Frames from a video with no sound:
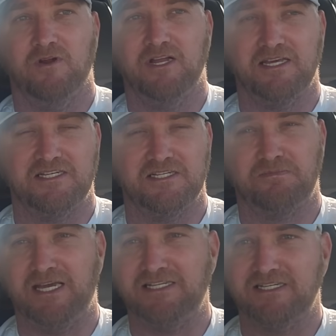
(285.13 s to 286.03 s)
Really
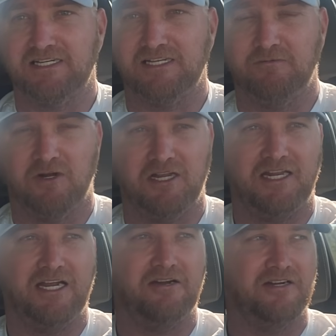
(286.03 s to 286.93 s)
just basically
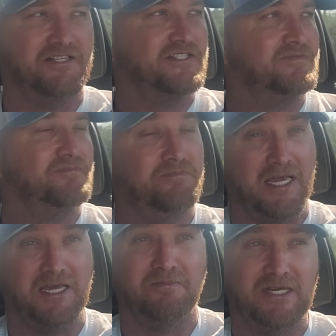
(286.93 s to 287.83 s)
running errands,
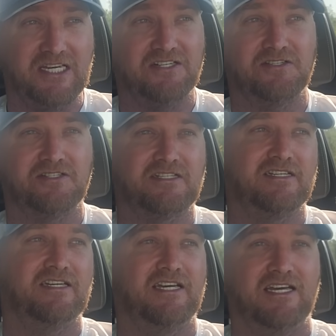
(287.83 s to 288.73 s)
paying bills,